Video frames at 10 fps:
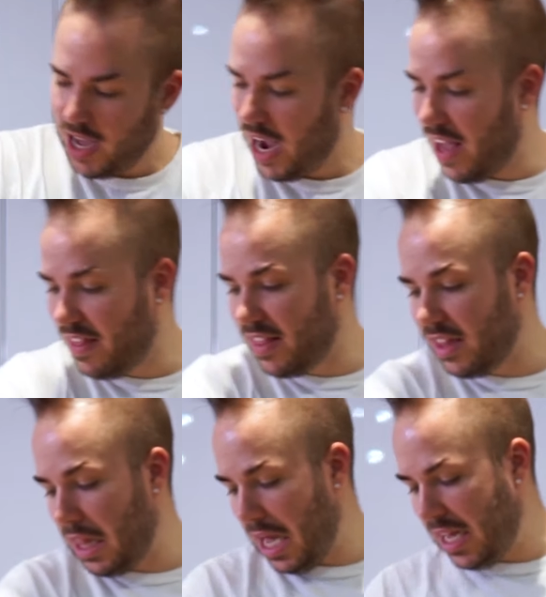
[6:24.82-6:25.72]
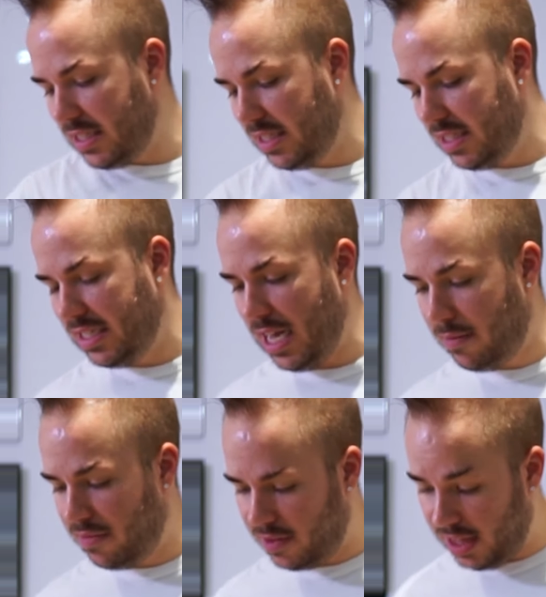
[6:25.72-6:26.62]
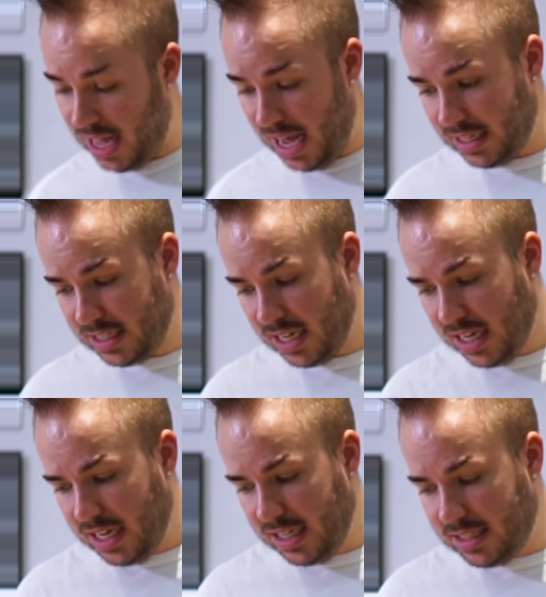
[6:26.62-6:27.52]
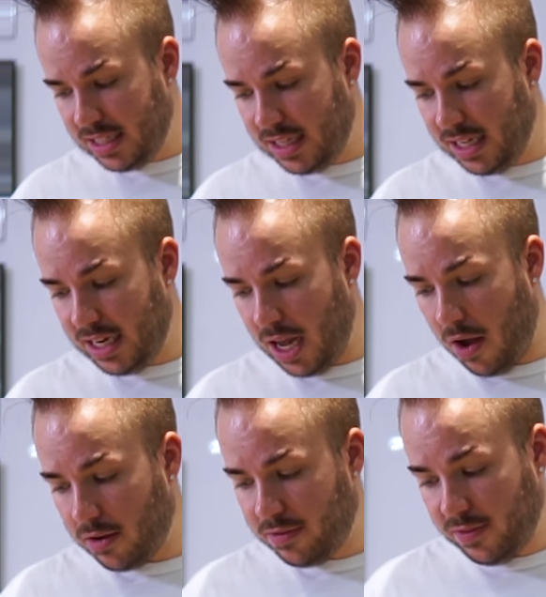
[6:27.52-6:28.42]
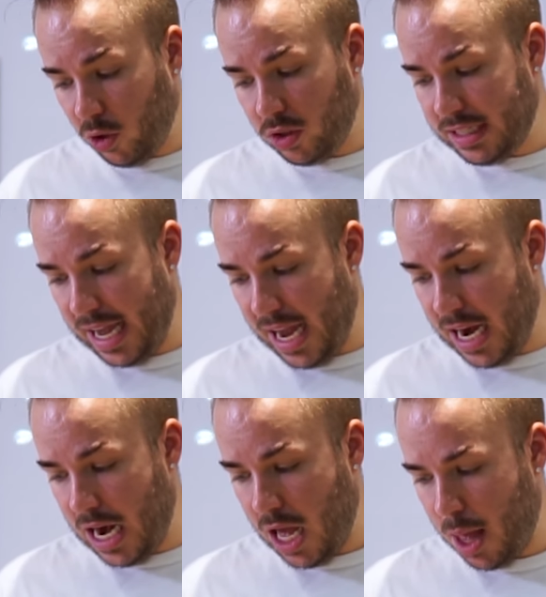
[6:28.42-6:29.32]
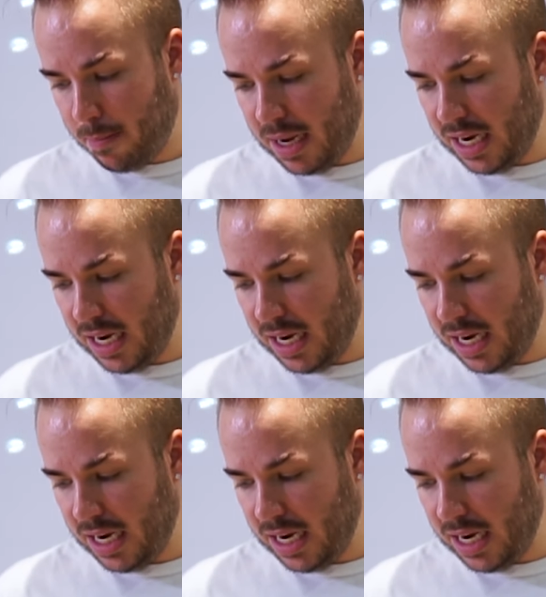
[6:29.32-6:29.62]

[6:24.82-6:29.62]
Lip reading: And then the last step for that is to then fold in my